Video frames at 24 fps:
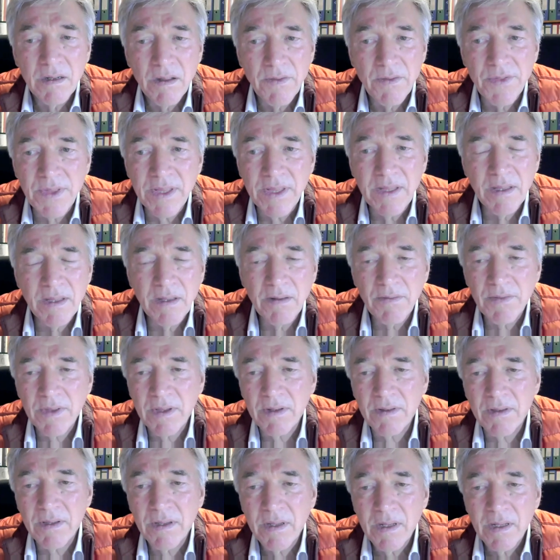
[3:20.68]
thinking
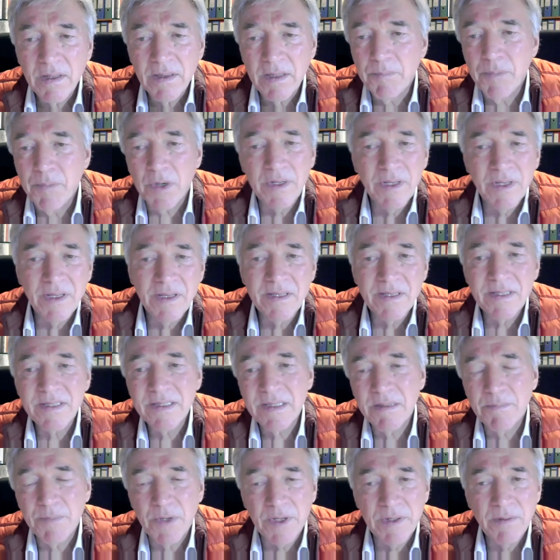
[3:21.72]
that the body is
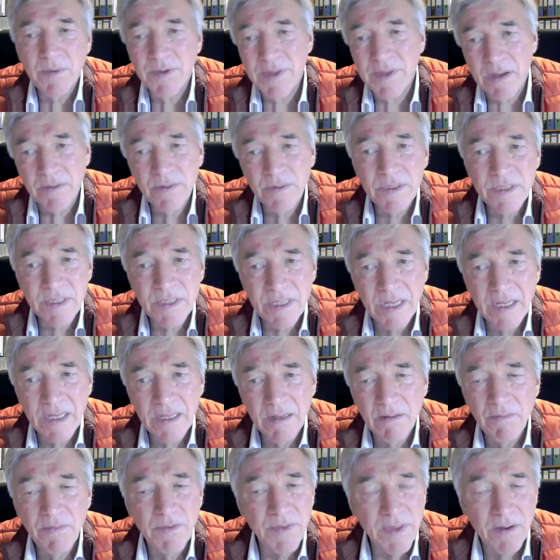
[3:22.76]
the body without a
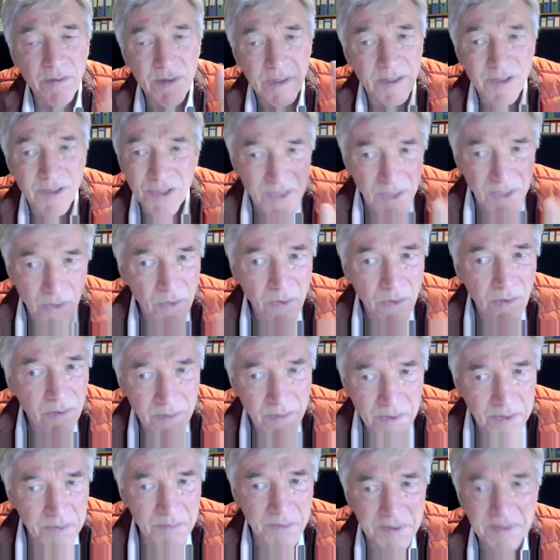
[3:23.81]
psyche, without a soul,
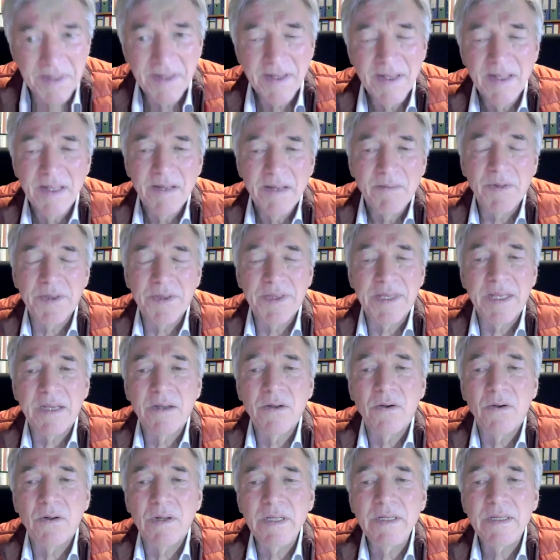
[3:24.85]
or what they
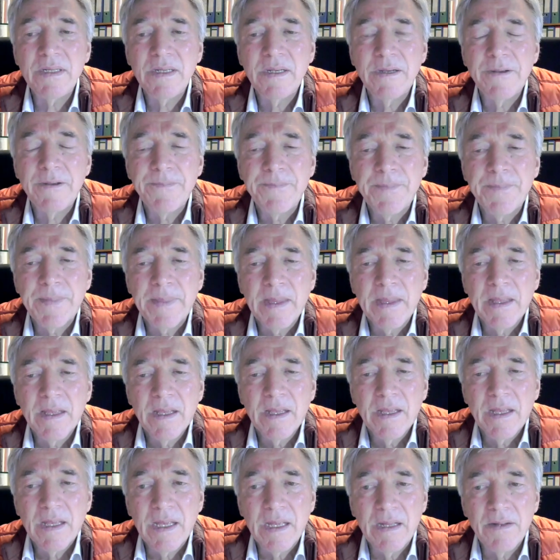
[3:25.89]
call it.
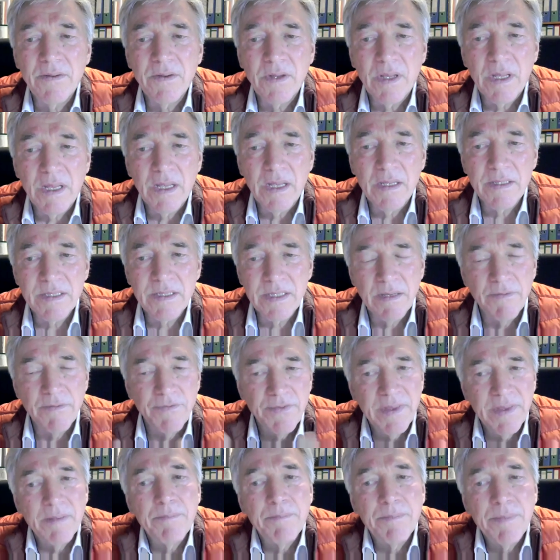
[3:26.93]
And if
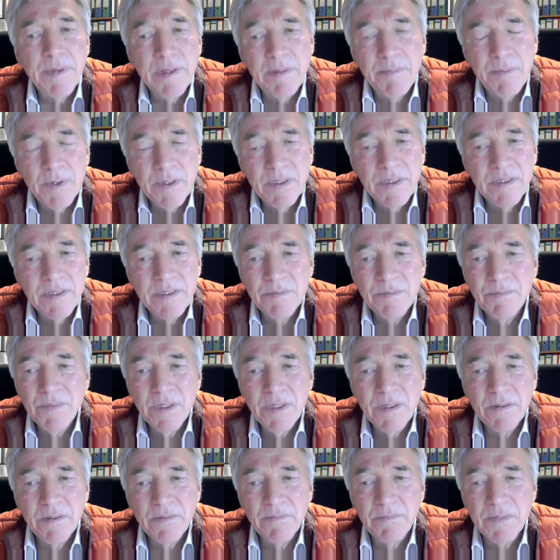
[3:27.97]
the body is
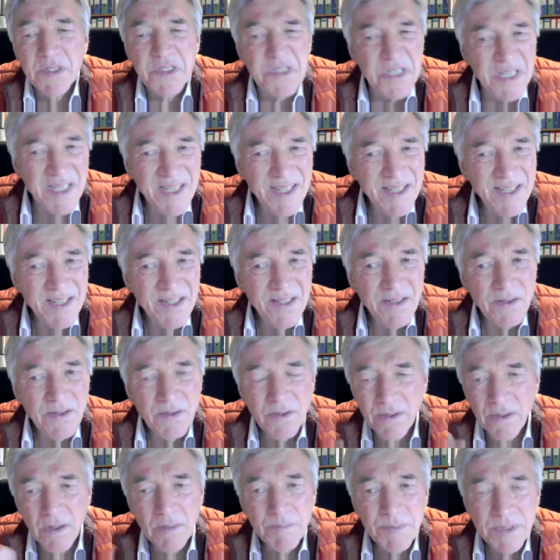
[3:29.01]
mere machine or
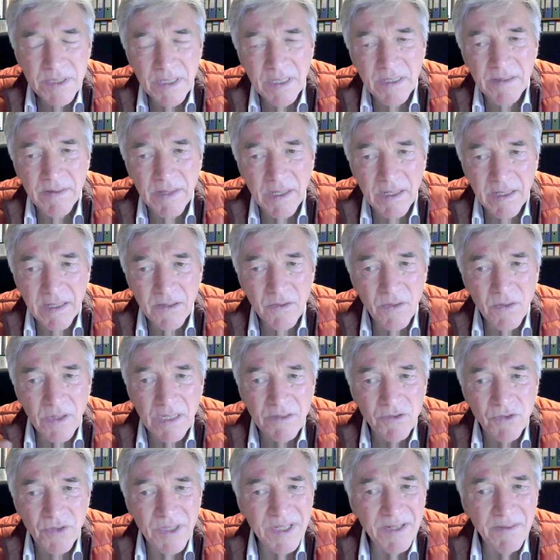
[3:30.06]
an object that you
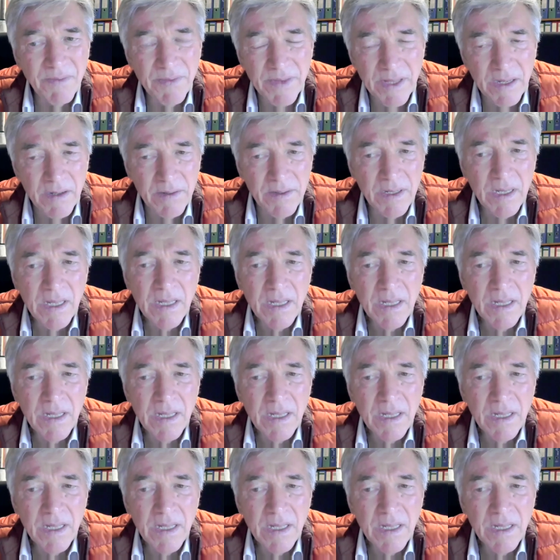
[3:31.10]
can treat without